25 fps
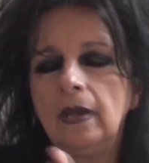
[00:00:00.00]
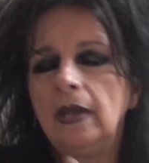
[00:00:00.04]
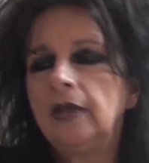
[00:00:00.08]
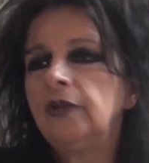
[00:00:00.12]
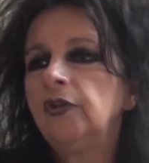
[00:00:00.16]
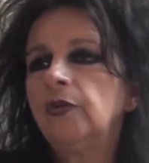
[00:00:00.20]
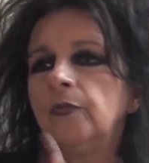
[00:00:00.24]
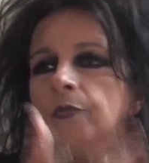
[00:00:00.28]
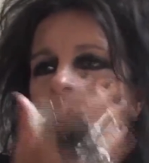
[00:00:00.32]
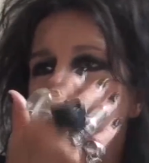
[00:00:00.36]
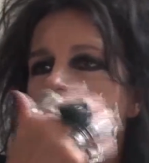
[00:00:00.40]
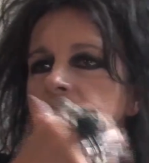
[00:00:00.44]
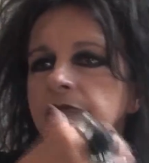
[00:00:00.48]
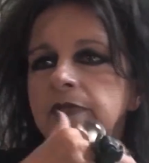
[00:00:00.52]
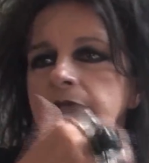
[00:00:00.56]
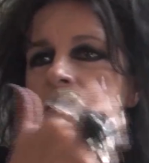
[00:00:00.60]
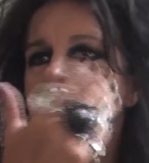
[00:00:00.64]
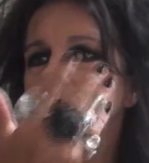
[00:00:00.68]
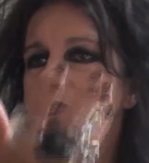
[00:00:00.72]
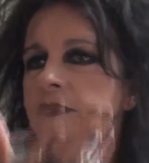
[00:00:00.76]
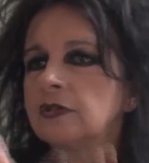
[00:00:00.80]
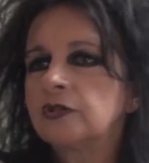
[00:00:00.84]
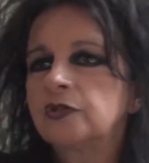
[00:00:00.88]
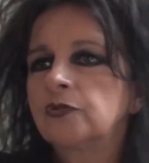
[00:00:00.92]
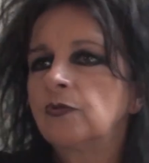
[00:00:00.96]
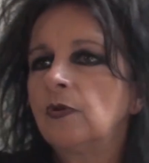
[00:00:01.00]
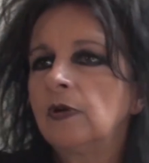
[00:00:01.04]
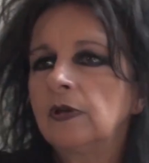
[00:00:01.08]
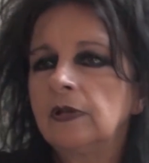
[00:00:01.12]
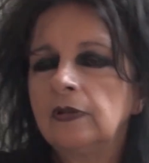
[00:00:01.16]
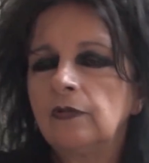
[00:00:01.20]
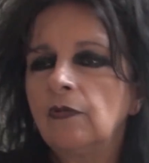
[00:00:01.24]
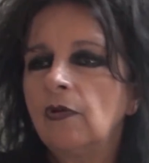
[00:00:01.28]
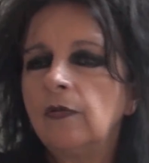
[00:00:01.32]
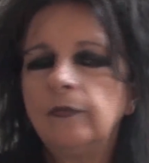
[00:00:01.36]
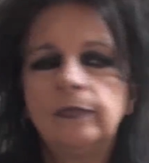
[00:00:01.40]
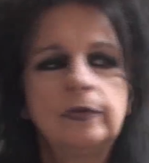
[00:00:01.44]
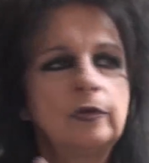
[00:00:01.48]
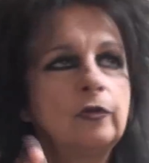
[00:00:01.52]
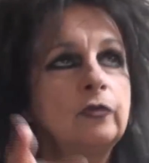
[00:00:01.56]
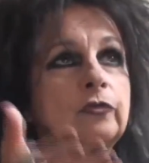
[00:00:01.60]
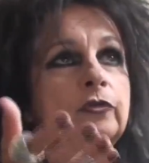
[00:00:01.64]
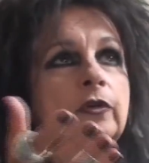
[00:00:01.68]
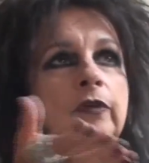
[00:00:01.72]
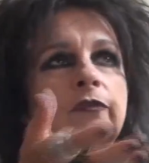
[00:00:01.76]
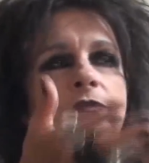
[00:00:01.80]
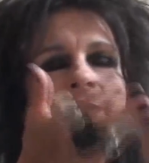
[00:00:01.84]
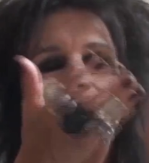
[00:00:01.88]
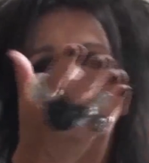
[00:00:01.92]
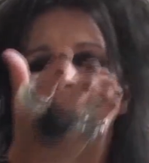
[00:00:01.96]
And above, this is a square in Rome, because
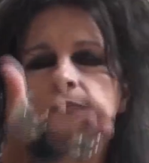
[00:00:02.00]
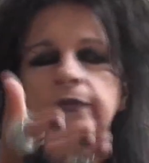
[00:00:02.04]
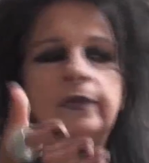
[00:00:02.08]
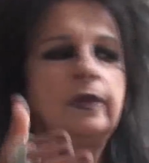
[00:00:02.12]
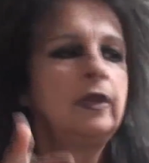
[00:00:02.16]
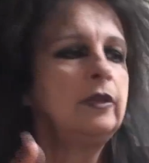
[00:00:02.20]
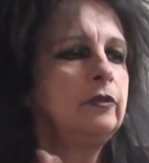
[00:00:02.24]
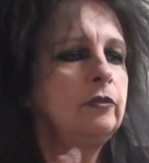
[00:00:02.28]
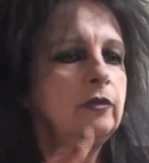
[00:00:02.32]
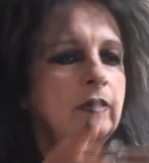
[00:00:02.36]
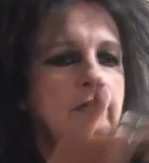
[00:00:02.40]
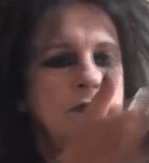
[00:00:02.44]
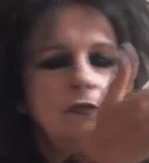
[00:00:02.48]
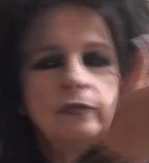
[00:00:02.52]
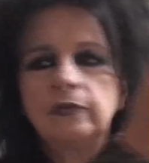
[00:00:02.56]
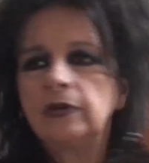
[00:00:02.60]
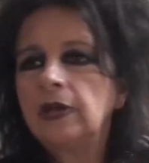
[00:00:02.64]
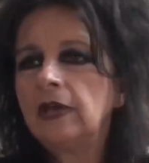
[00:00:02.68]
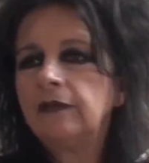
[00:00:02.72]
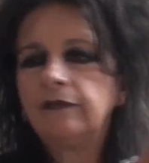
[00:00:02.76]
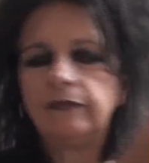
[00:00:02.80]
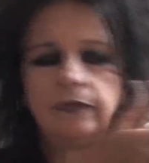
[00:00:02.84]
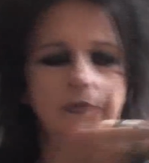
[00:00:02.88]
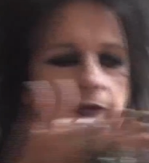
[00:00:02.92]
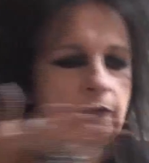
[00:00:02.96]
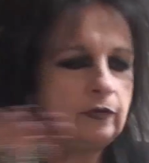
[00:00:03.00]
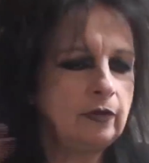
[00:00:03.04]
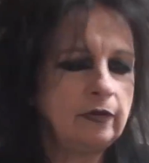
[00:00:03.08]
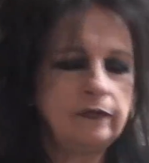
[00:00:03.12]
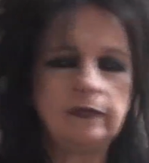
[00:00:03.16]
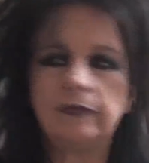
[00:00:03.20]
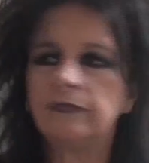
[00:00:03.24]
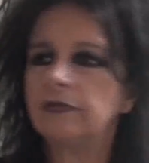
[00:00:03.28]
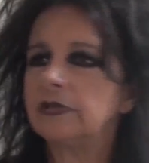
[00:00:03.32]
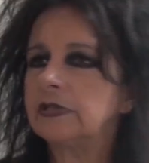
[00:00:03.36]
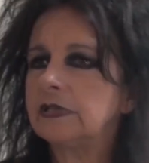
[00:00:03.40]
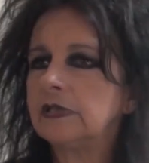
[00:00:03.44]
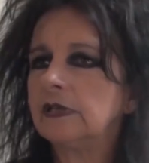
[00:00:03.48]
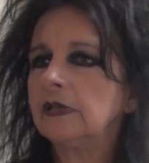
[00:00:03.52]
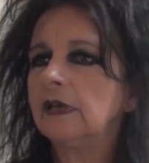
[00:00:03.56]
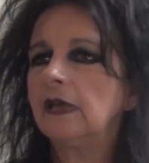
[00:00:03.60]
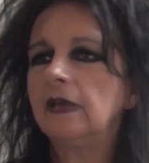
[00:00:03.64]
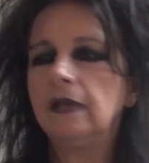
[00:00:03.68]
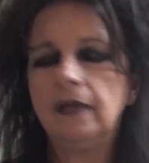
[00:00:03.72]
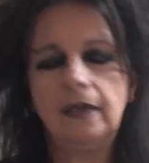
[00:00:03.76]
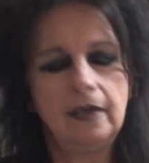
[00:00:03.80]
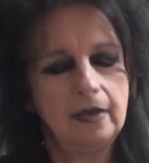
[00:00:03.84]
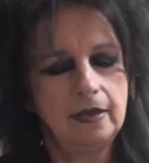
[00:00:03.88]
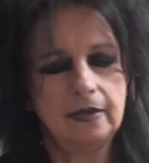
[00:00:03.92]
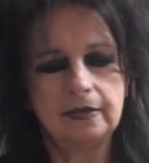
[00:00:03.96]
you have the fontaine, you have the cafe, you have everything.
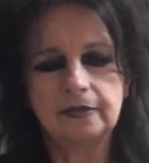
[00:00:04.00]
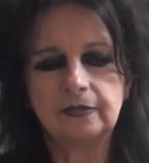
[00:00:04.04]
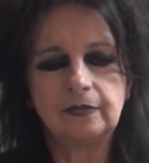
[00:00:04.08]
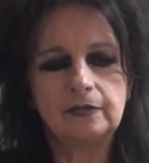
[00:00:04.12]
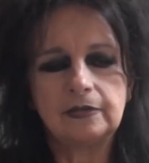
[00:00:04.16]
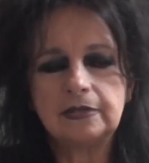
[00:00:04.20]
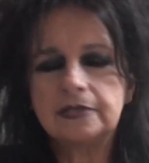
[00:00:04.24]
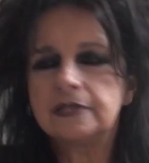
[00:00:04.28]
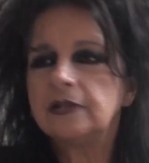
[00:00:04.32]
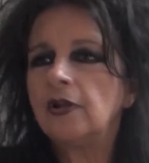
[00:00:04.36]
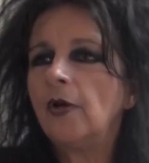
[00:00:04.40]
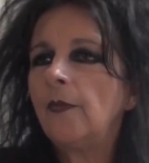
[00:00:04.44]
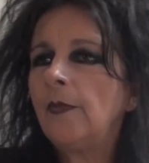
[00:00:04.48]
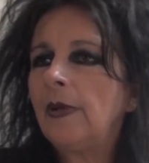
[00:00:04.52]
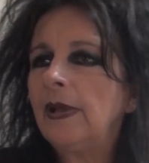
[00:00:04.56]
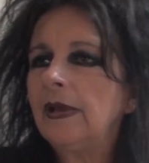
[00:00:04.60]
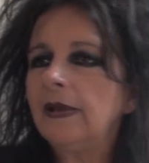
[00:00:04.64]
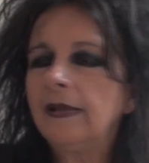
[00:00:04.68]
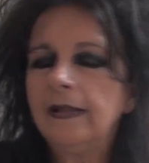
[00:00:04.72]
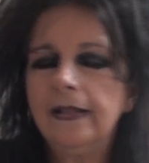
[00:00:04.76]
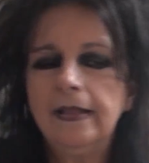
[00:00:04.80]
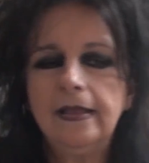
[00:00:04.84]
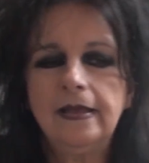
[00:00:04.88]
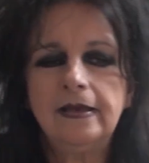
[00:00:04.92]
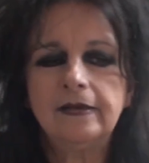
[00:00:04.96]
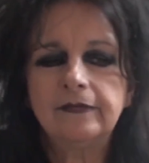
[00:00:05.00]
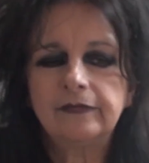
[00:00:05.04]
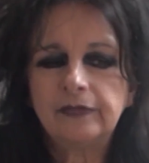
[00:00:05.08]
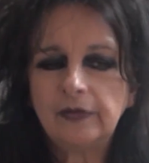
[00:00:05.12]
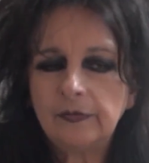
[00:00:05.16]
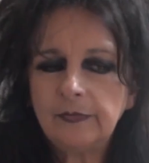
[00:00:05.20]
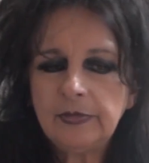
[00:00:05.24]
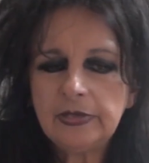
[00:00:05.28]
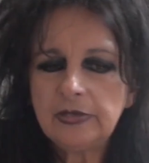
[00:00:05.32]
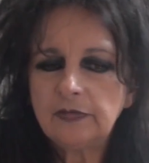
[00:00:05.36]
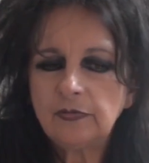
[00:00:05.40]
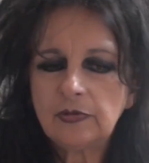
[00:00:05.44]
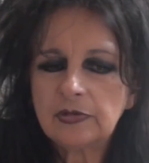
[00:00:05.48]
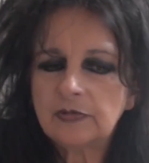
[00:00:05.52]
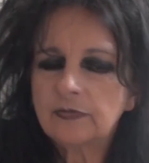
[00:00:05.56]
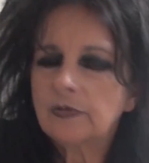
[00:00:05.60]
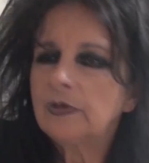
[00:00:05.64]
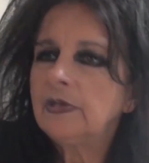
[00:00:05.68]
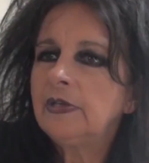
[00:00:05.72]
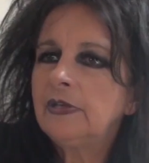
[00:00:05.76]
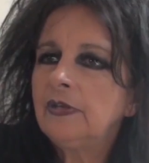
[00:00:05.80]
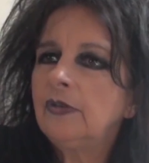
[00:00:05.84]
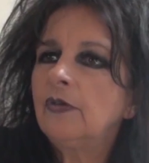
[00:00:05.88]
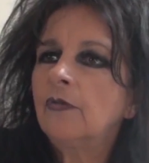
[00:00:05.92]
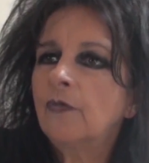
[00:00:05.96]
So it's normal. Yeah. For me, it was
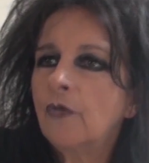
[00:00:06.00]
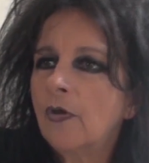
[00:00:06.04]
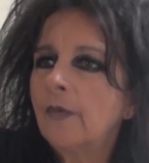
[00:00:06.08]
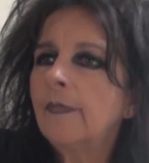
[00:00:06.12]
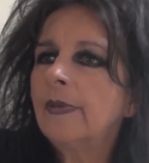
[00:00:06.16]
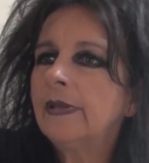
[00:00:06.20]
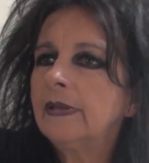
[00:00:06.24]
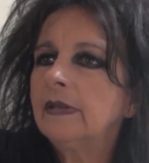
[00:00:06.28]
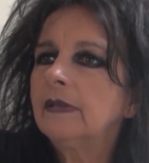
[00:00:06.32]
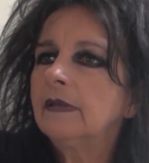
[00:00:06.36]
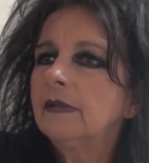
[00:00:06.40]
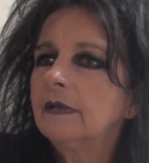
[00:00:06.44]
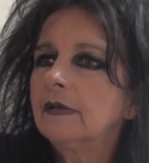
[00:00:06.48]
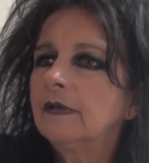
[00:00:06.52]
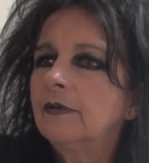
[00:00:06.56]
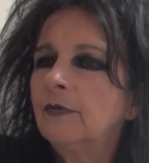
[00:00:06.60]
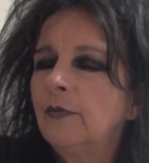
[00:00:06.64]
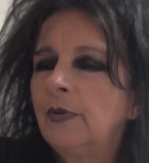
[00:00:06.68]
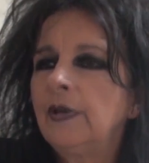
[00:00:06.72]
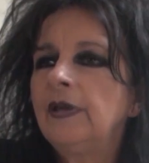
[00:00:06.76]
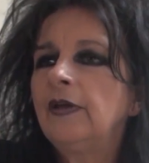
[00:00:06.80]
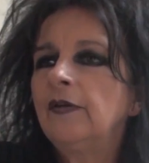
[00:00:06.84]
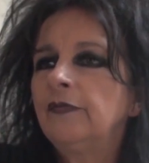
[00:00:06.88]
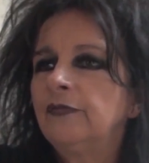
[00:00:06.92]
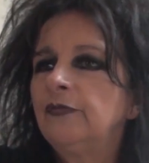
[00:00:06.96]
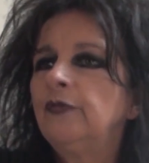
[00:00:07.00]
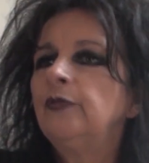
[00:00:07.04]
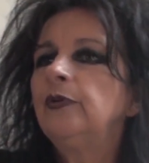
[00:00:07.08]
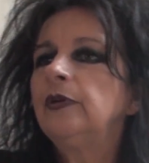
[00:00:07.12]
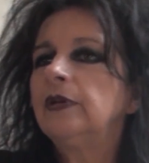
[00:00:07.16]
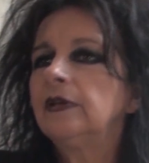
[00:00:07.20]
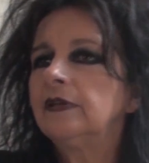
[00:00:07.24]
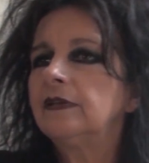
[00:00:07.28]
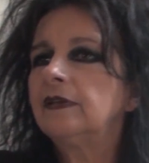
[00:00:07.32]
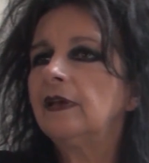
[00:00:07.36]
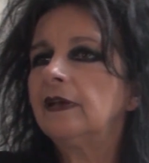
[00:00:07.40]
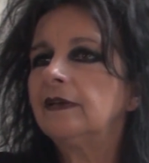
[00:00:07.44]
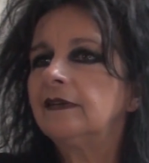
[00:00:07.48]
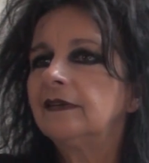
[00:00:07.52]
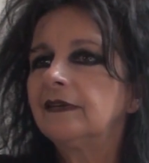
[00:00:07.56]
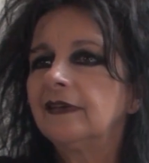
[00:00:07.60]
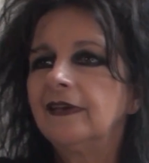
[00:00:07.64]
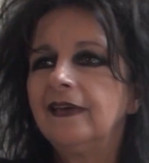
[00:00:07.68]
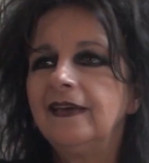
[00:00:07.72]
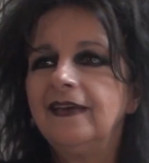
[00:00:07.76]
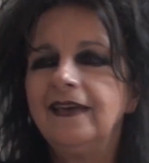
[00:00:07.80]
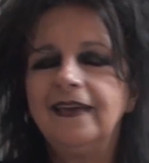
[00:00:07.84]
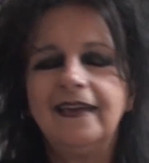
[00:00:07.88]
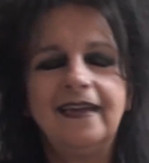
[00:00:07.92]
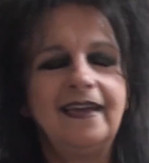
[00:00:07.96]
really Roman way of doing that.
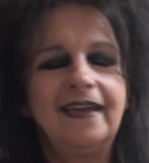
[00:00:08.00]
Yeah.